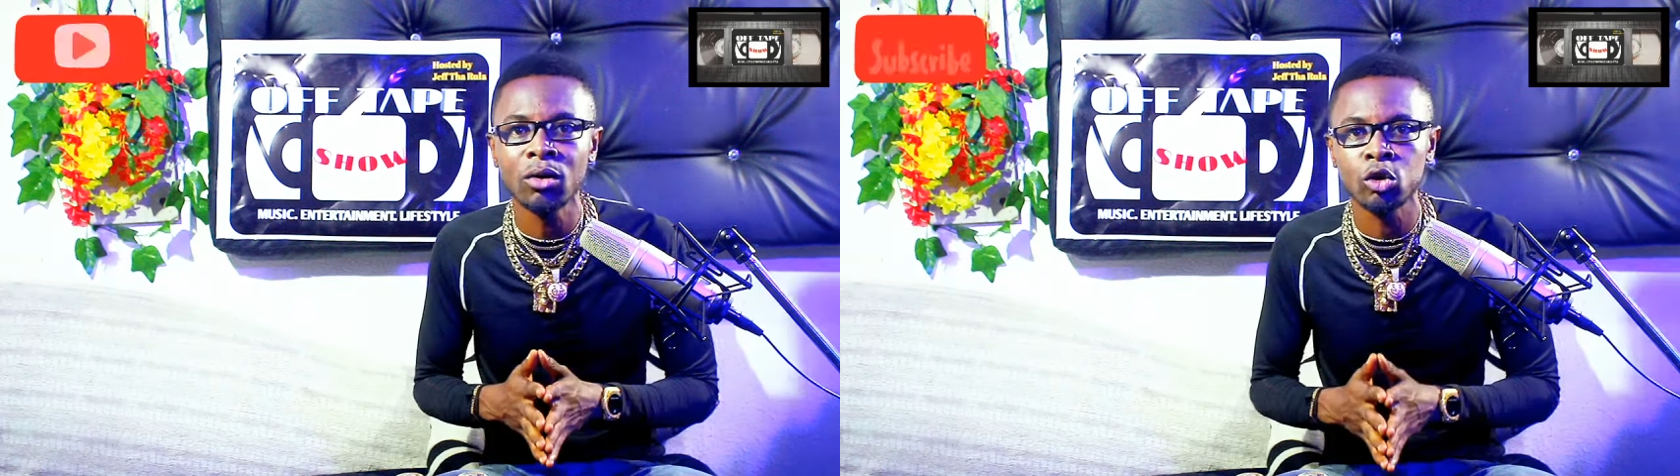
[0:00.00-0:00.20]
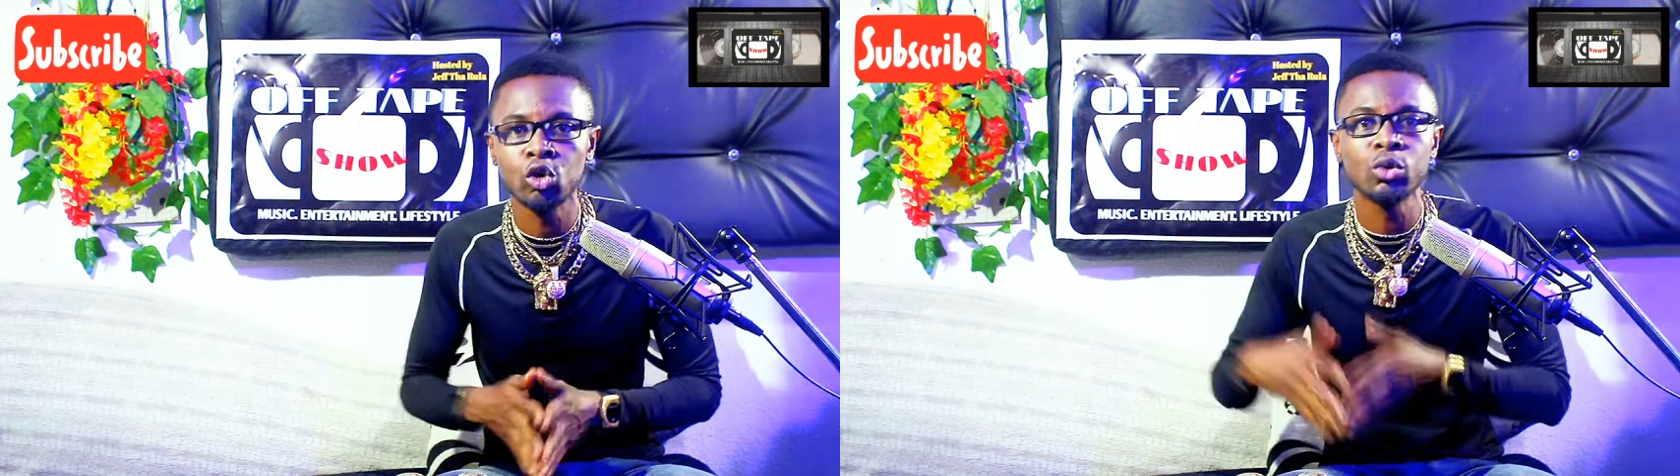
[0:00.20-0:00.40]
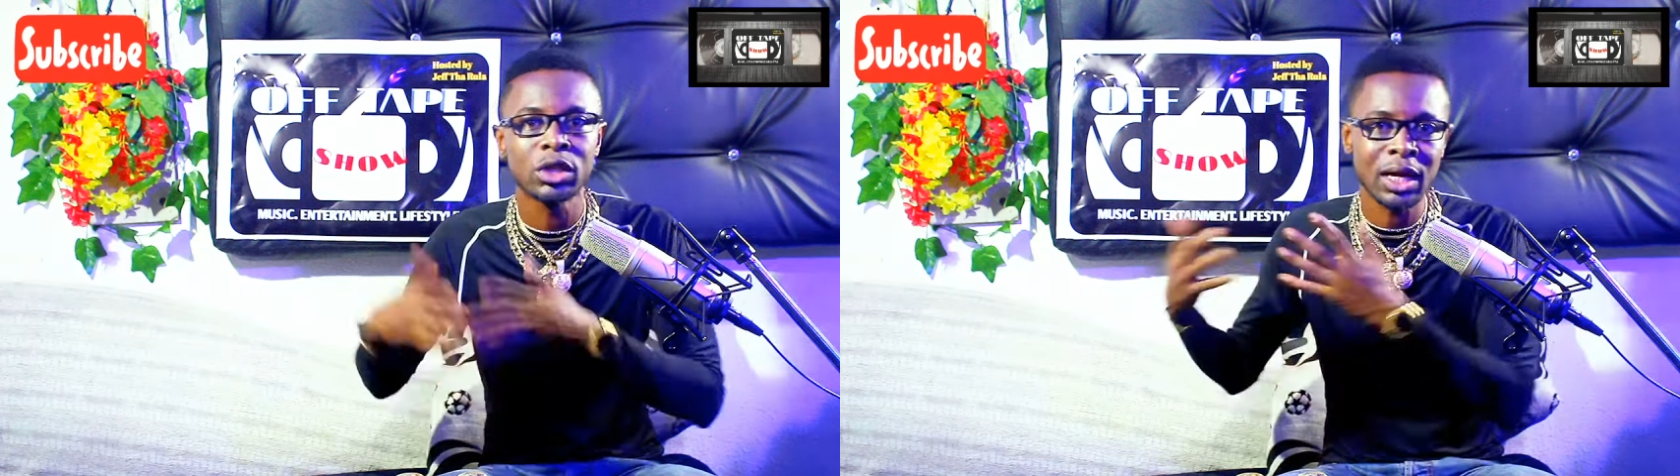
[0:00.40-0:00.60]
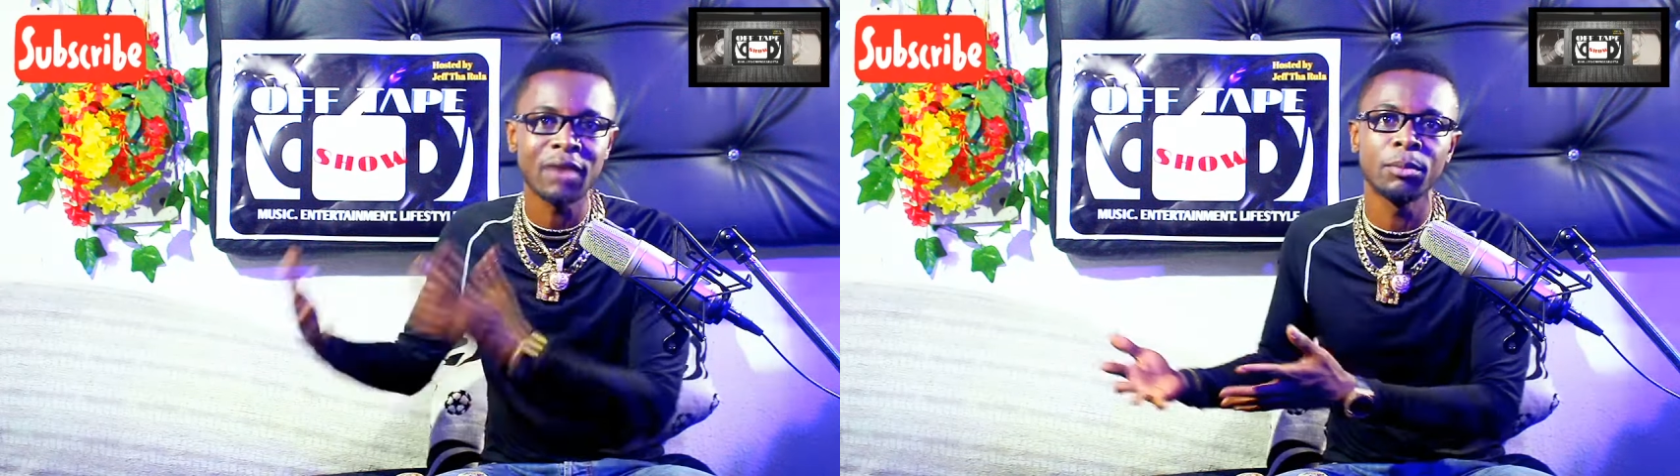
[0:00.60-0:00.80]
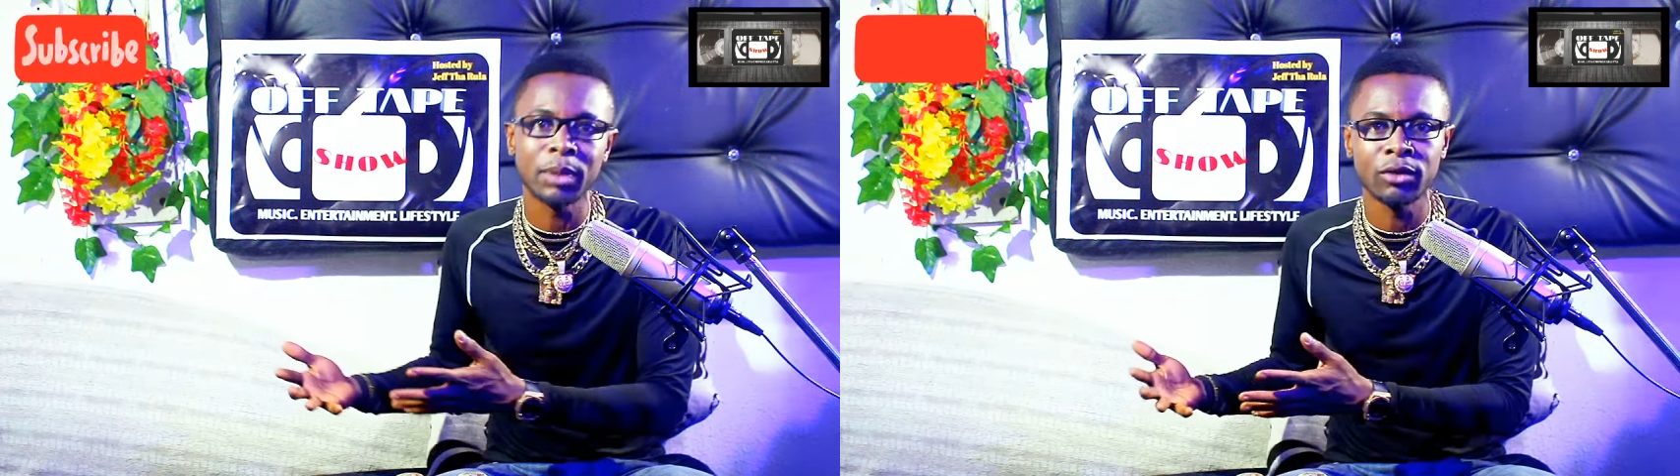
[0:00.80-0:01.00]
although we still
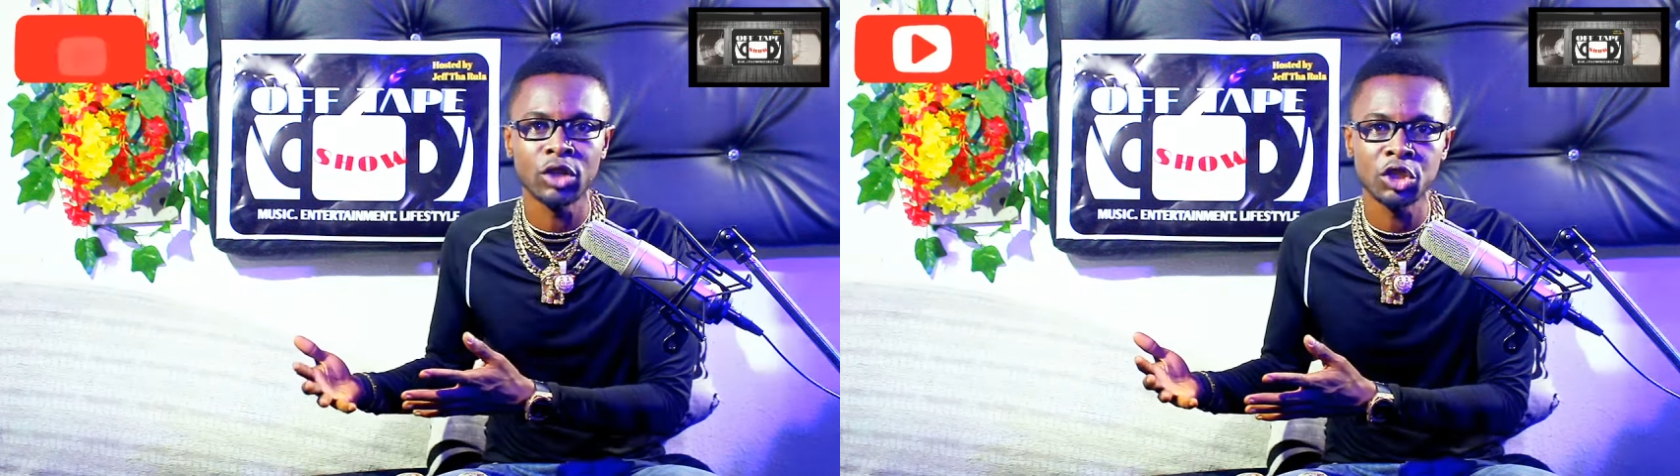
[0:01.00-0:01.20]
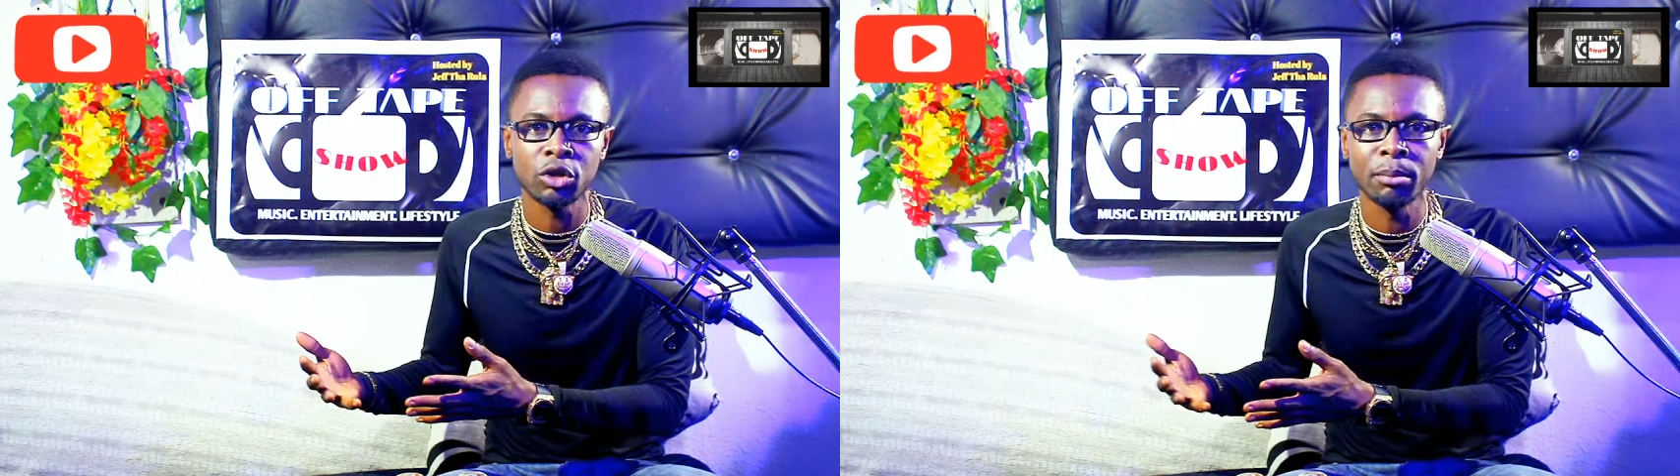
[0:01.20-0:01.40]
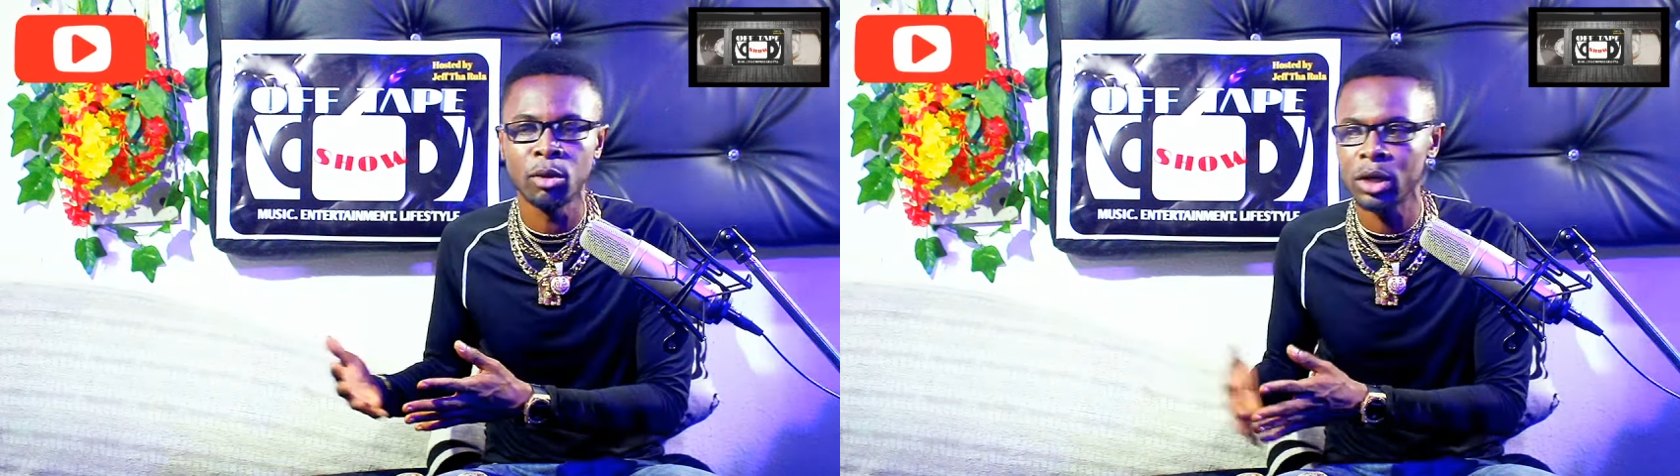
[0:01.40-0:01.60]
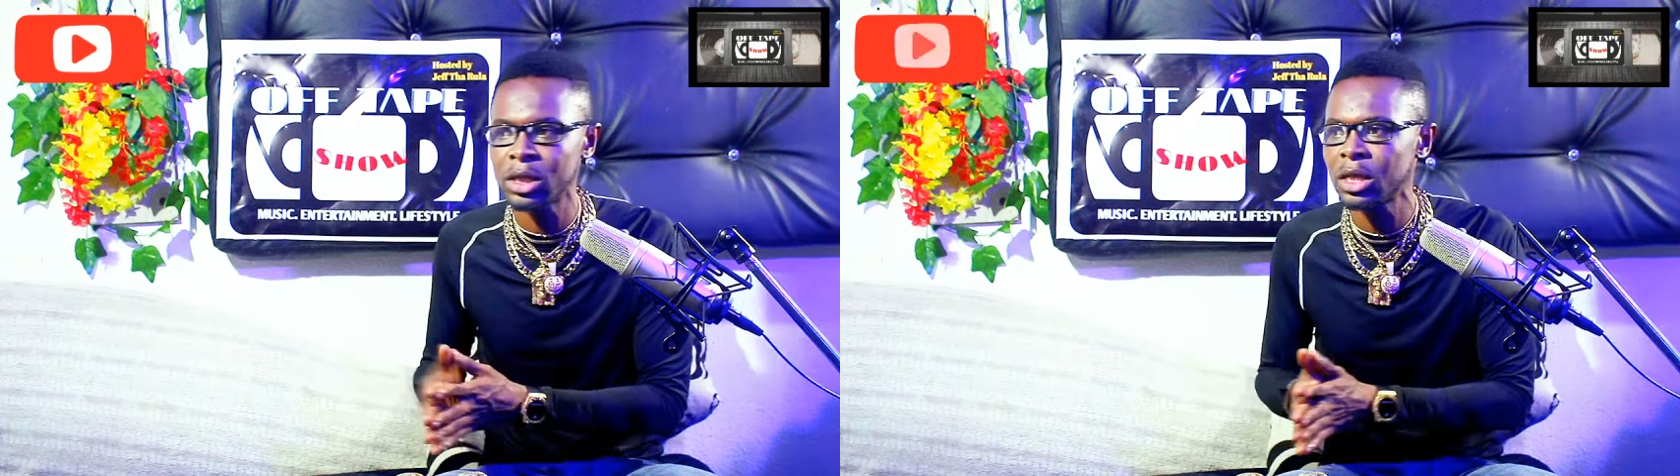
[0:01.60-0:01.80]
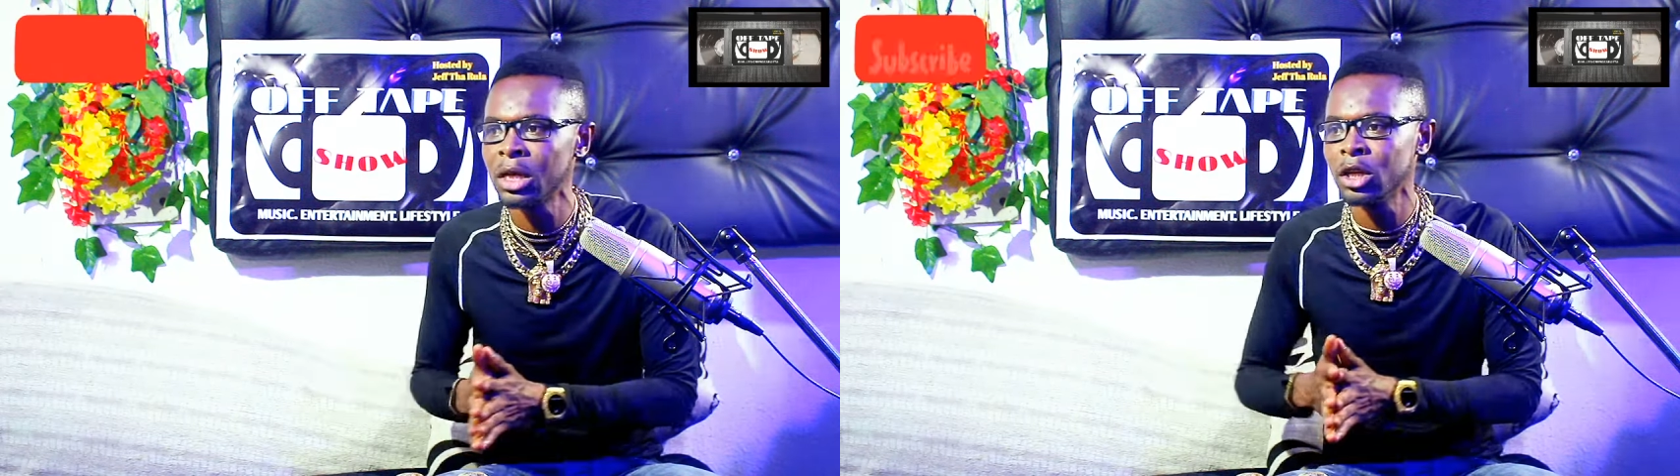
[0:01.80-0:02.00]
have the Plantashun Boys,